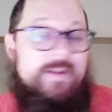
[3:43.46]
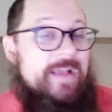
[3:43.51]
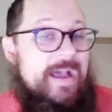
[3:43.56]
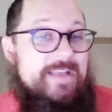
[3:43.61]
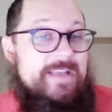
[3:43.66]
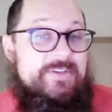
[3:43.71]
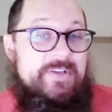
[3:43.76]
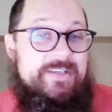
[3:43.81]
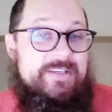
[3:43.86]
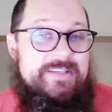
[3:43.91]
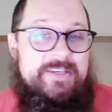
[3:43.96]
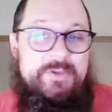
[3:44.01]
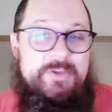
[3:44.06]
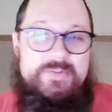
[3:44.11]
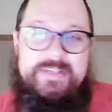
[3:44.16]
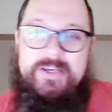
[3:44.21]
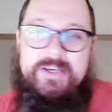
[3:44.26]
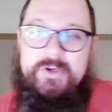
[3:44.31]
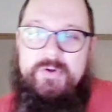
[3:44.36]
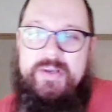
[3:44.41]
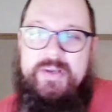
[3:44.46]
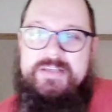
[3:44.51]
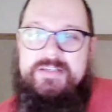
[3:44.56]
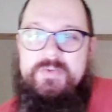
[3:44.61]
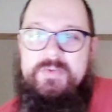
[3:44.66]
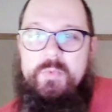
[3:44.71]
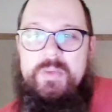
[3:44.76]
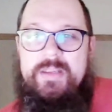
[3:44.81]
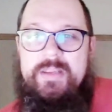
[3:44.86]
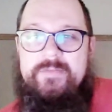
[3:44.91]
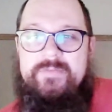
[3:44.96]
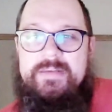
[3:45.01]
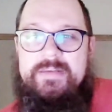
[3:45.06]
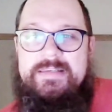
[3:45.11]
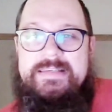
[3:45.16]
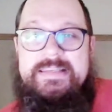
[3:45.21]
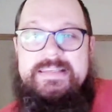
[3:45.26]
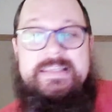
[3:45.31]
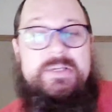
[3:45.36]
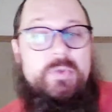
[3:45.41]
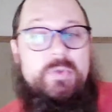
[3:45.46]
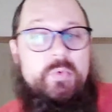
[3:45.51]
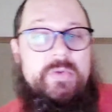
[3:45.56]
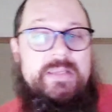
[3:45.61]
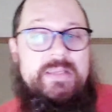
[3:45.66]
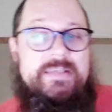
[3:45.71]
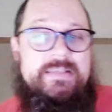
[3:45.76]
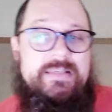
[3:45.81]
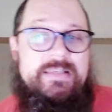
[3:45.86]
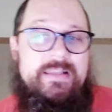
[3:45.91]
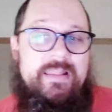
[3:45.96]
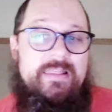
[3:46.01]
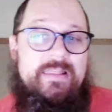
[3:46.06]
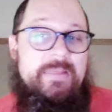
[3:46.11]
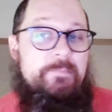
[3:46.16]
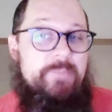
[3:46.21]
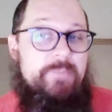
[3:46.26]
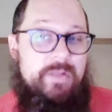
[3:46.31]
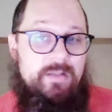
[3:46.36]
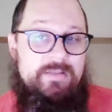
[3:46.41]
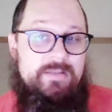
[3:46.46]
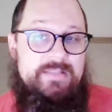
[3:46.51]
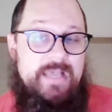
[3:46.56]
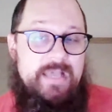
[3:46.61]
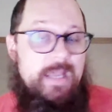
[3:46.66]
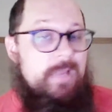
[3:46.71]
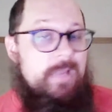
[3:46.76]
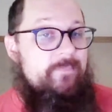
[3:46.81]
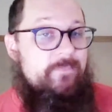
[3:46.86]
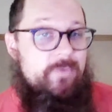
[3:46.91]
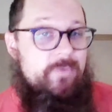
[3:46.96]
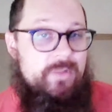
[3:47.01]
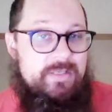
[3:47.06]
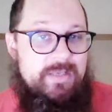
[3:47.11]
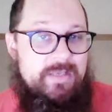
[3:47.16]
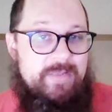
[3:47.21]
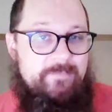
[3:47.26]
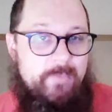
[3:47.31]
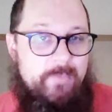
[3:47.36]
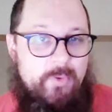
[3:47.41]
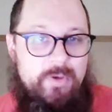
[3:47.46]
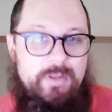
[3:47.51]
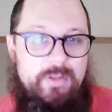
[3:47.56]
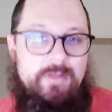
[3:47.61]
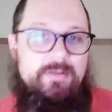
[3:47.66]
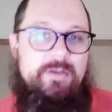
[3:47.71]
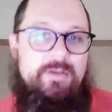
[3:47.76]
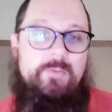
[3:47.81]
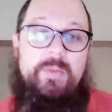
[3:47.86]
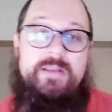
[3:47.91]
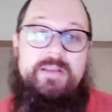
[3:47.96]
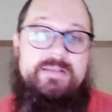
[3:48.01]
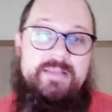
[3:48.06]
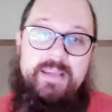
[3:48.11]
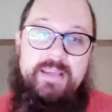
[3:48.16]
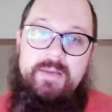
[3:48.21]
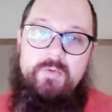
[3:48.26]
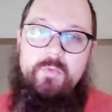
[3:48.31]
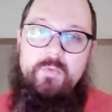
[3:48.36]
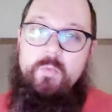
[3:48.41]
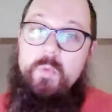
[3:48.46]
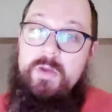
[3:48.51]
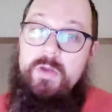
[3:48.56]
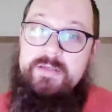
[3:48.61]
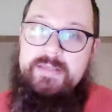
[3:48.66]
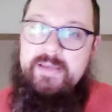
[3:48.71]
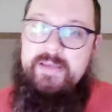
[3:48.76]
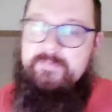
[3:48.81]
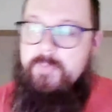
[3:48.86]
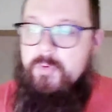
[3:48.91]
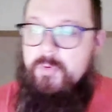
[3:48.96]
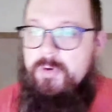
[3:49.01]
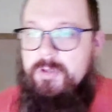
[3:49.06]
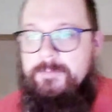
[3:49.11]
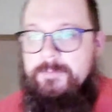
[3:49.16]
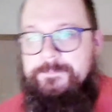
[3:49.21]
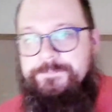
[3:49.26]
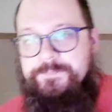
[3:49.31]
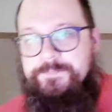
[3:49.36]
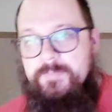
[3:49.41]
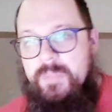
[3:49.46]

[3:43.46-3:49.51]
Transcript: onto continuous integration. We have decreased the build time for the dev portal. You might say, what dev portal?